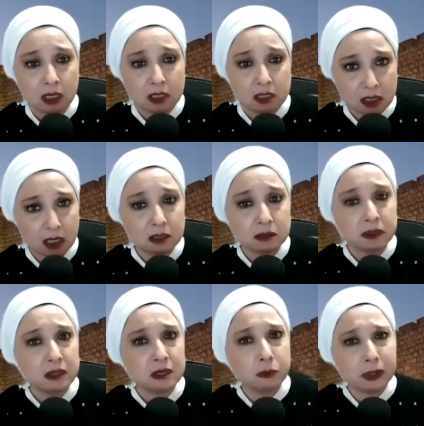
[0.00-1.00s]
Suddenly
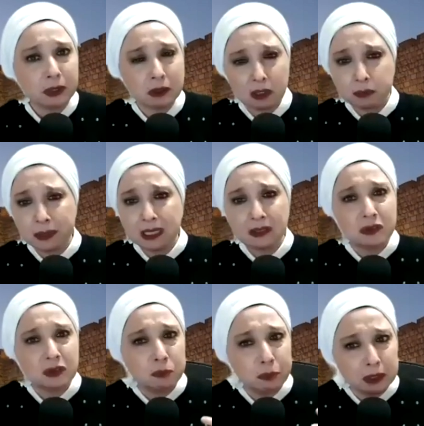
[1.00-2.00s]
they'll begin to
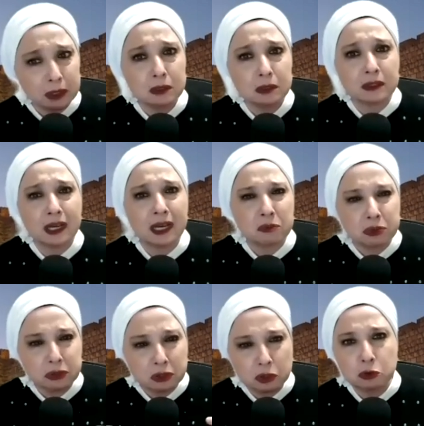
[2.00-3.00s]
build and
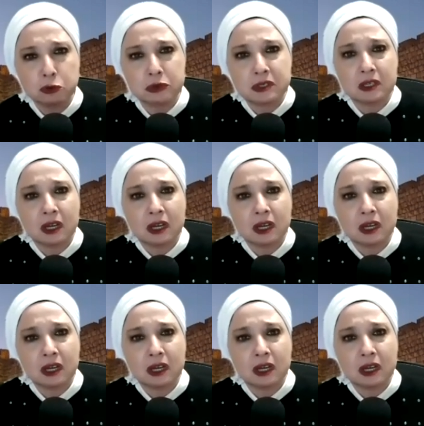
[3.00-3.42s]
produce